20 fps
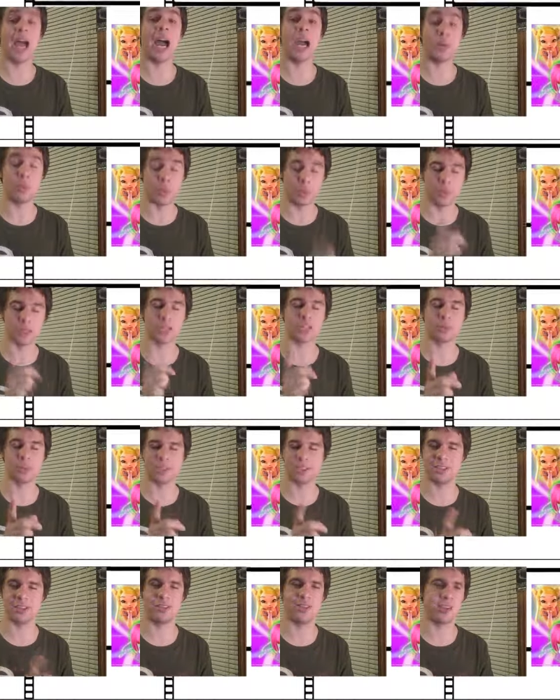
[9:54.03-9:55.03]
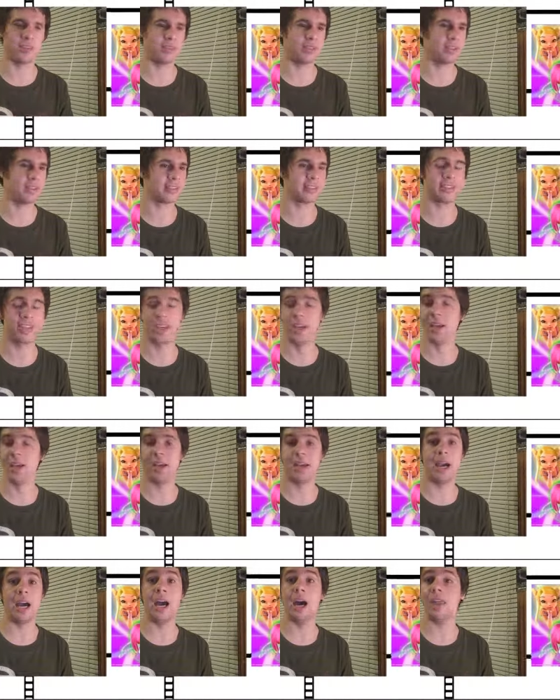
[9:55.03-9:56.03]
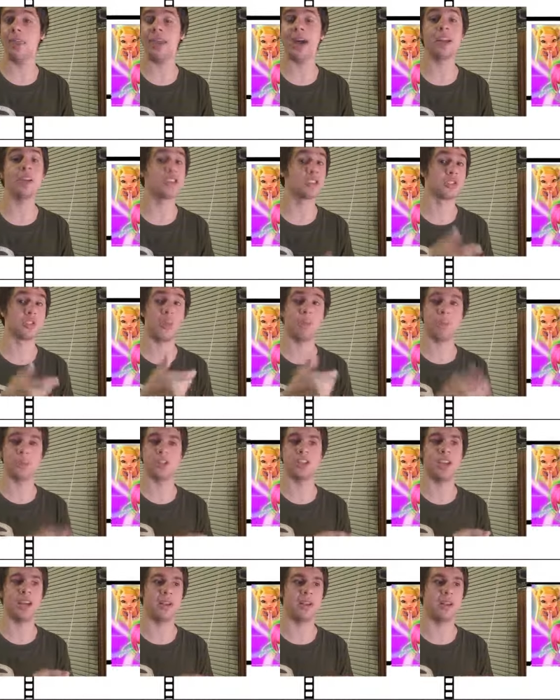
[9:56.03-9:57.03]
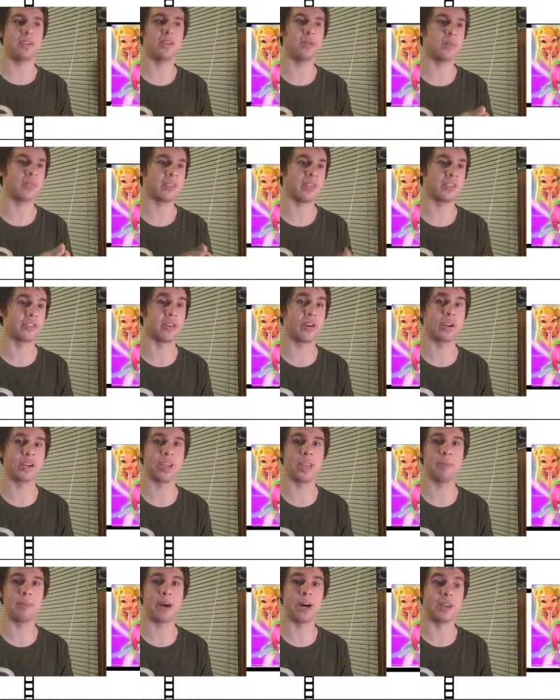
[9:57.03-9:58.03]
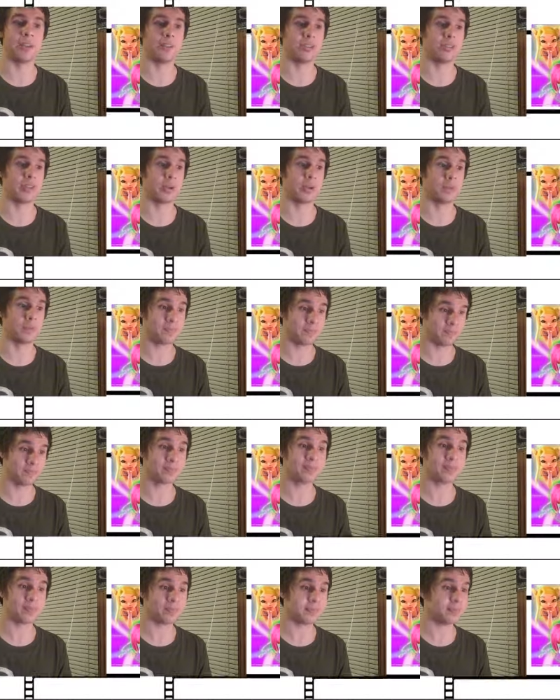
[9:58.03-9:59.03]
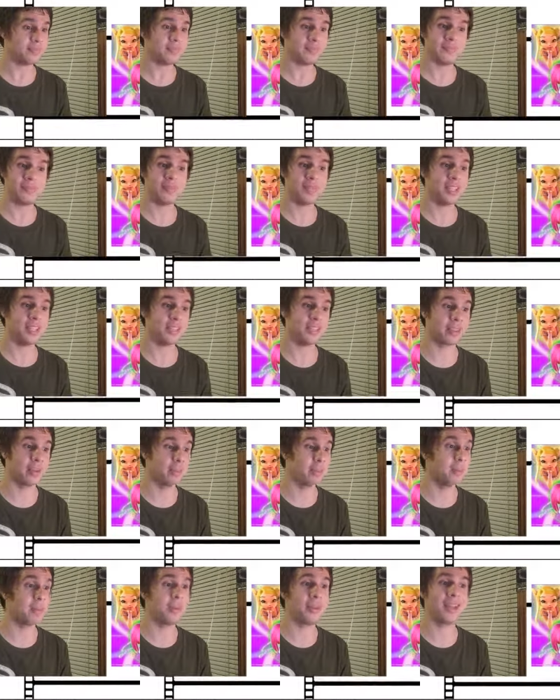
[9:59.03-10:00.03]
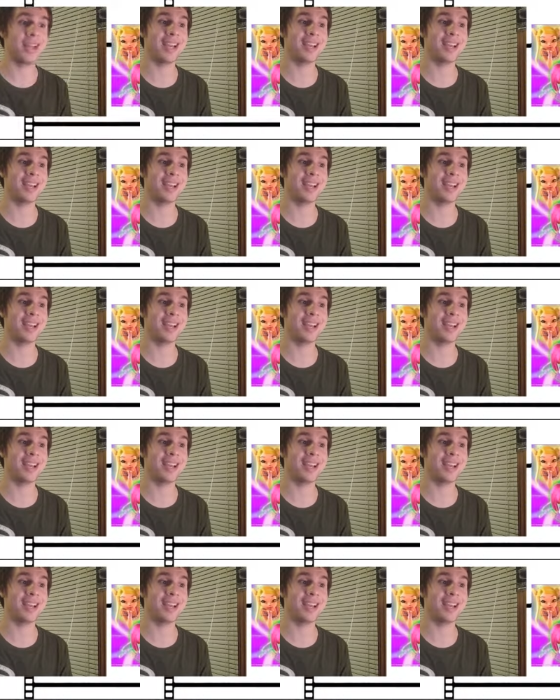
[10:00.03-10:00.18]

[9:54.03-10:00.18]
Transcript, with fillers: I will punish myself after this. Uh, I just flipped the channel as soon as that song came on, so. Some people